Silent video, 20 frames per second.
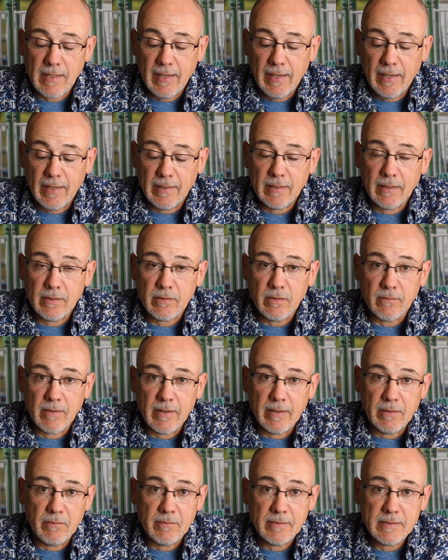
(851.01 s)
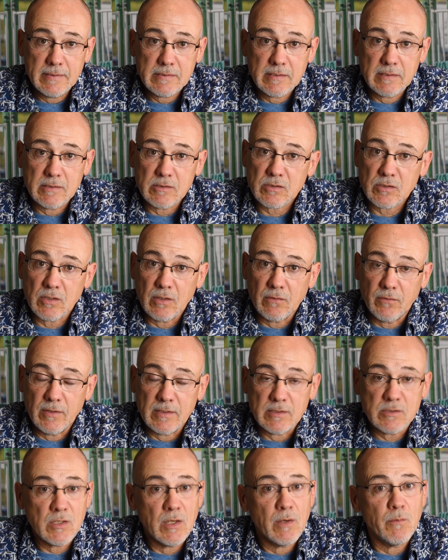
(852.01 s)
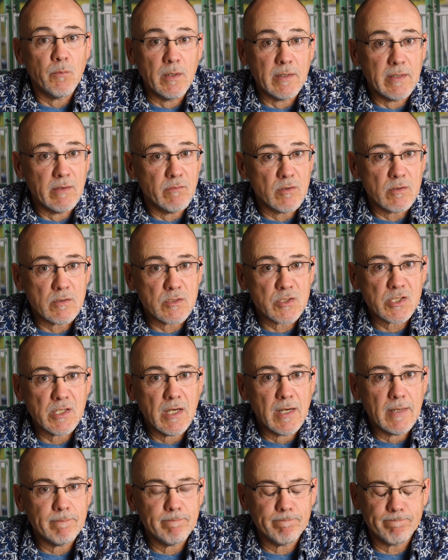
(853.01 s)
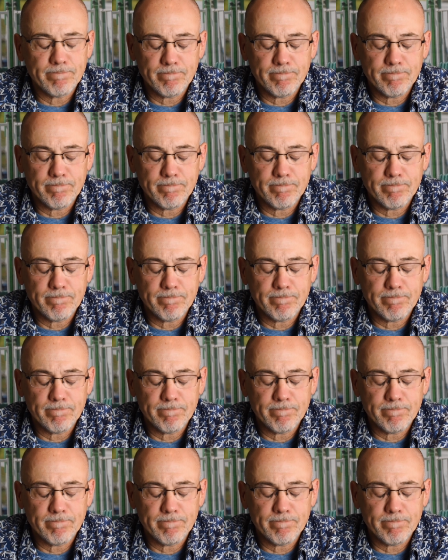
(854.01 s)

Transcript: and the right racing surface. We'll give her a shot.